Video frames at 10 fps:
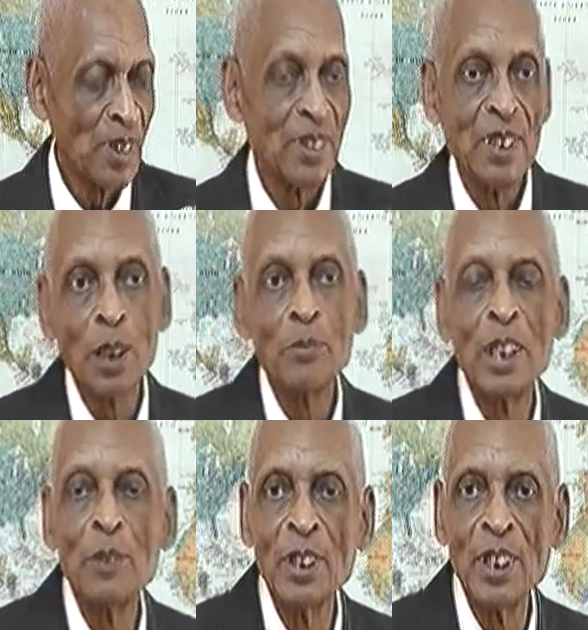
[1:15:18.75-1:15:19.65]
The other man
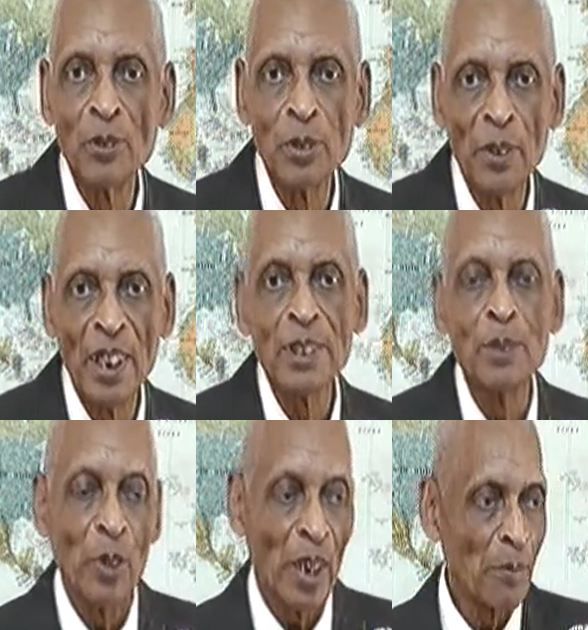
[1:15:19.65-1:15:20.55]
had been off the path, the
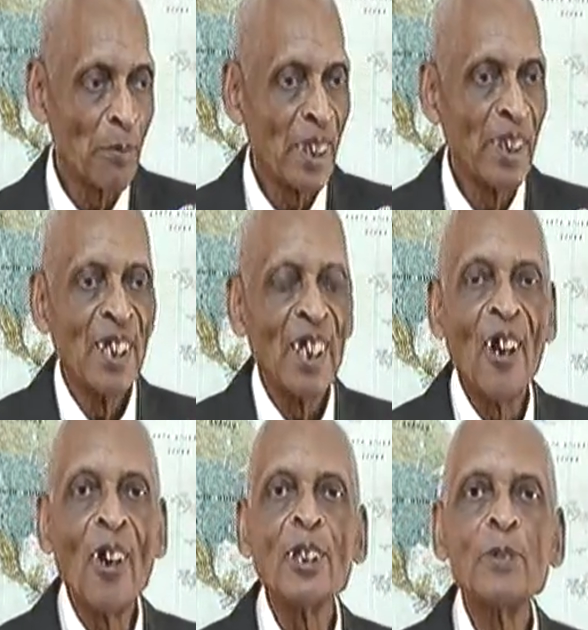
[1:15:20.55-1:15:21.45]
brown man.
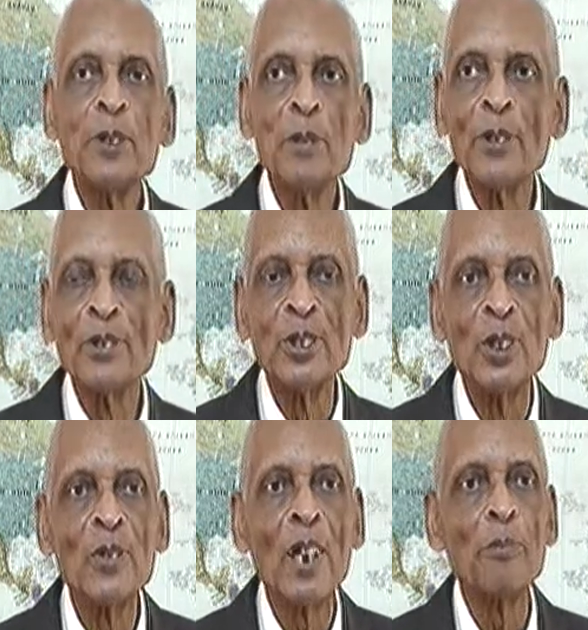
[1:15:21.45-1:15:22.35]
All the people on the
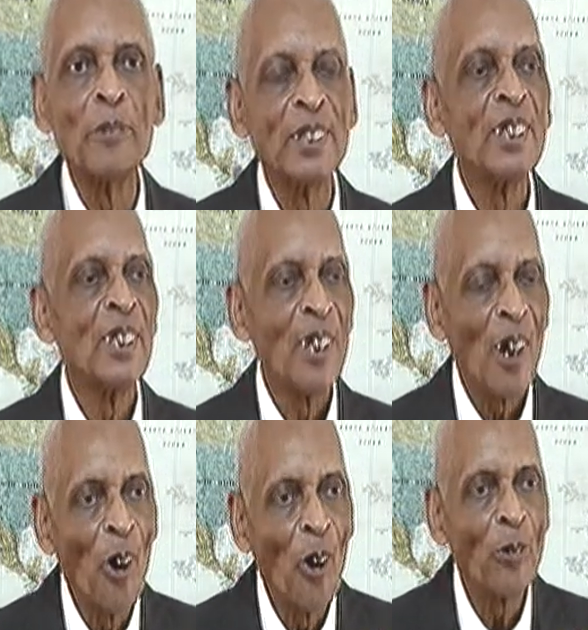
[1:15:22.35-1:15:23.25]
earth have been
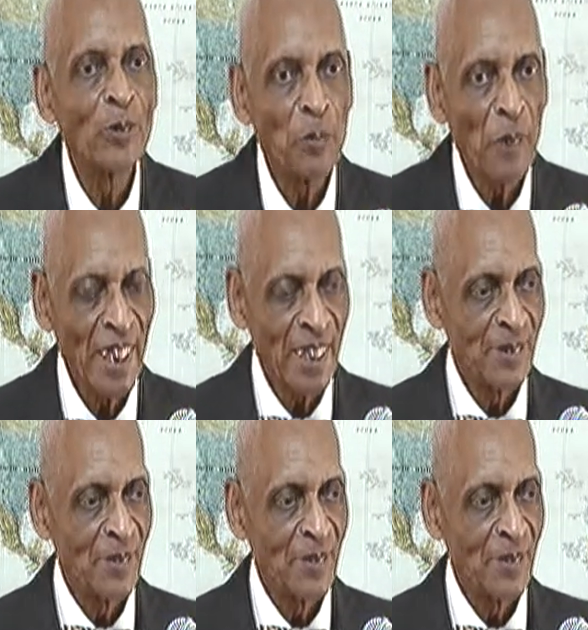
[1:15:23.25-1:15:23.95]
off the path.